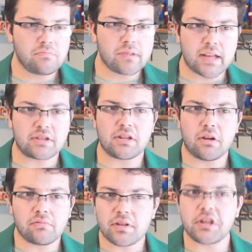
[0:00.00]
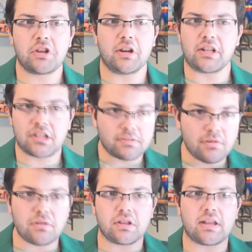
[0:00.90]
gets, you know, really good. It
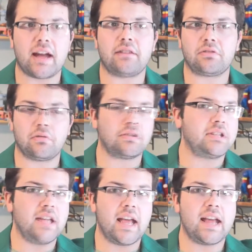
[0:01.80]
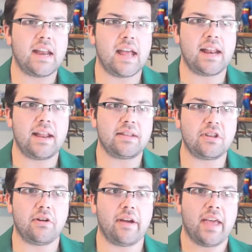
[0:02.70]
smoothes out towards the end, and it,
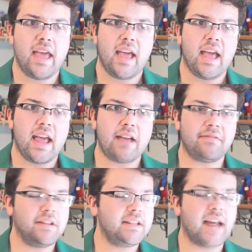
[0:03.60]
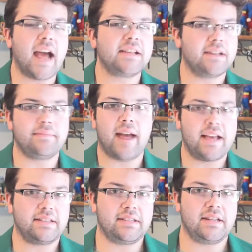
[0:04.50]
you know, it really ties up
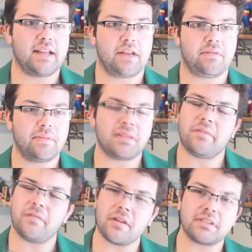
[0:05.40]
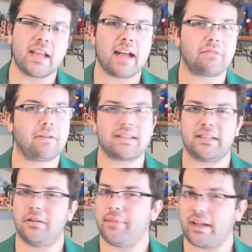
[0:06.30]
nicely together. But the first act was a
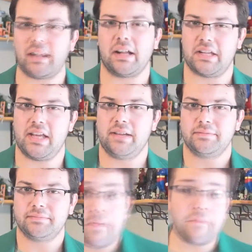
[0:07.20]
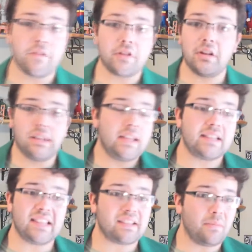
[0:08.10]
little bit clunky. But for the good
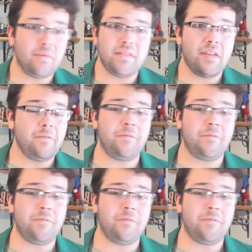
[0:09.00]
things in this movie, the